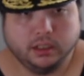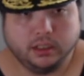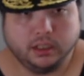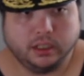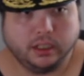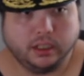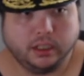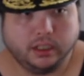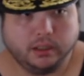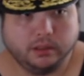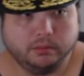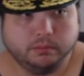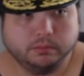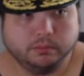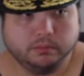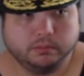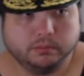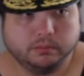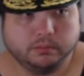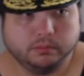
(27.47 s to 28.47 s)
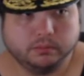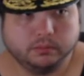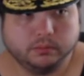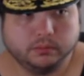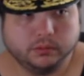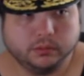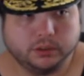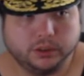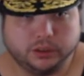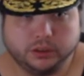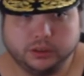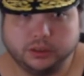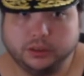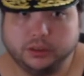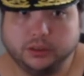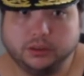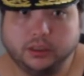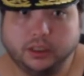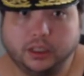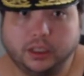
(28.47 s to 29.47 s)
Um, due
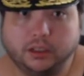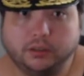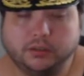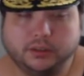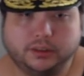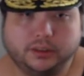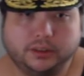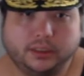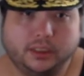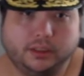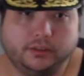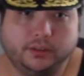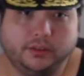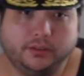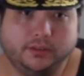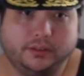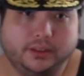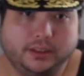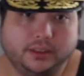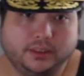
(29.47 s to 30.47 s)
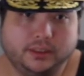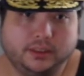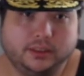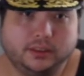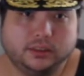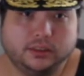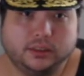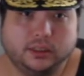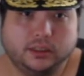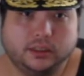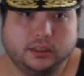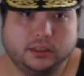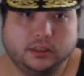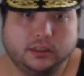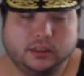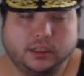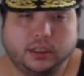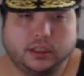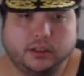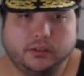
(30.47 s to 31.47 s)
to health and safety reasons and the
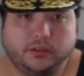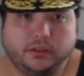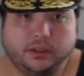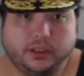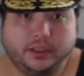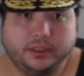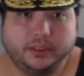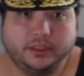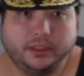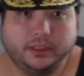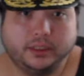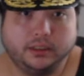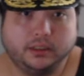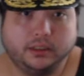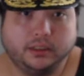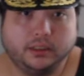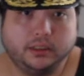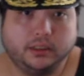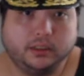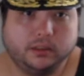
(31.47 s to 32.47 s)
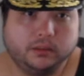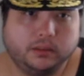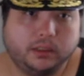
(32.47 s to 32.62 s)
COVID 19 and